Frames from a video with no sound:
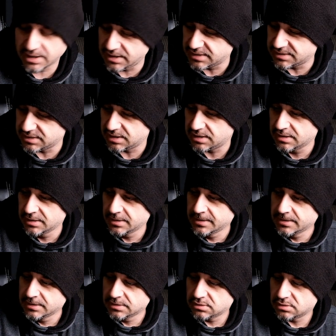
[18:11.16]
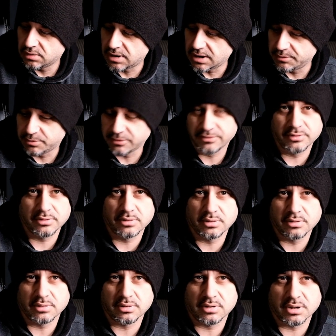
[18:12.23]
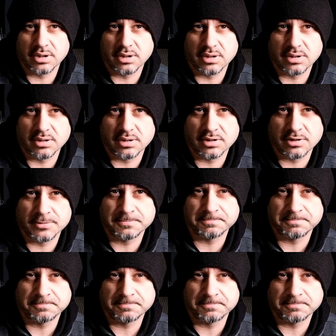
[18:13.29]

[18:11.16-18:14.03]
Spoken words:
easy. So I prefer,